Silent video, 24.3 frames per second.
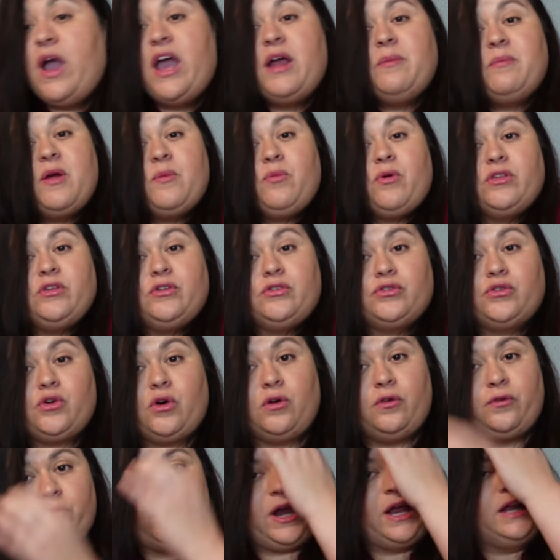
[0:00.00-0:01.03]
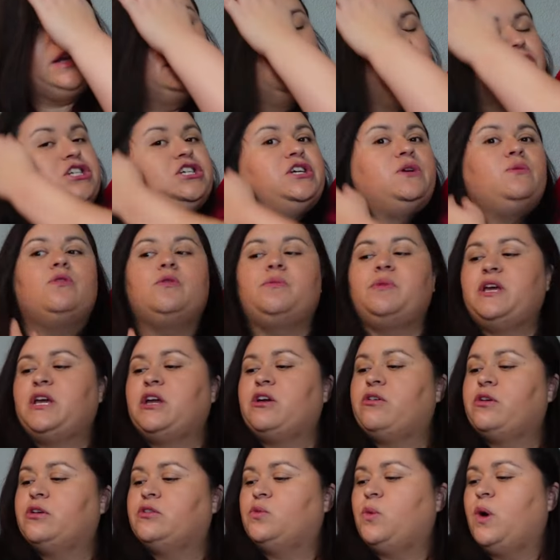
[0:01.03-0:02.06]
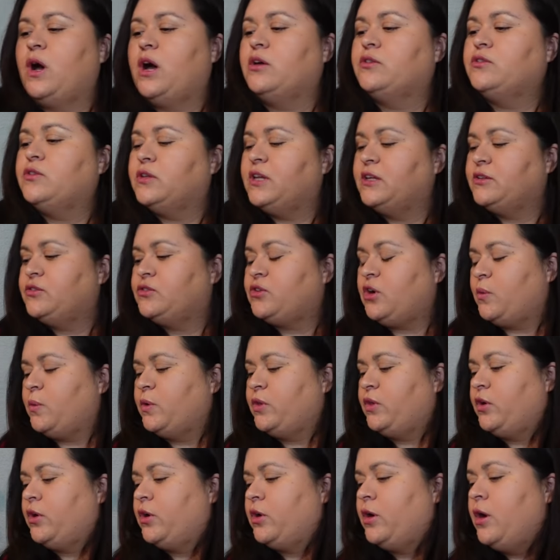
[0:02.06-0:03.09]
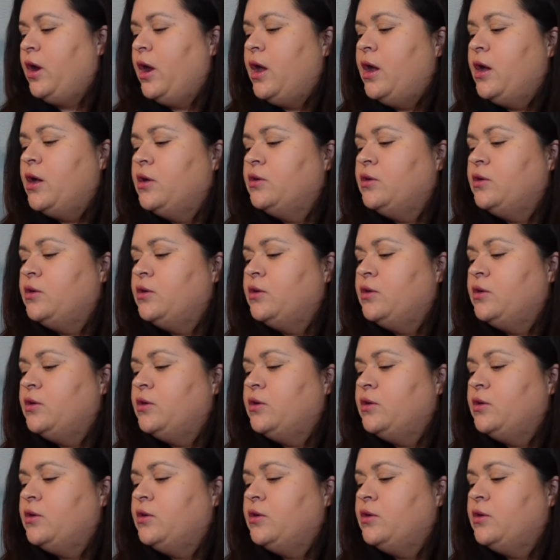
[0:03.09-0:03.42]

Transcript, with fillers: and my brother's girlfriend, she will be here as well. So let's start with her.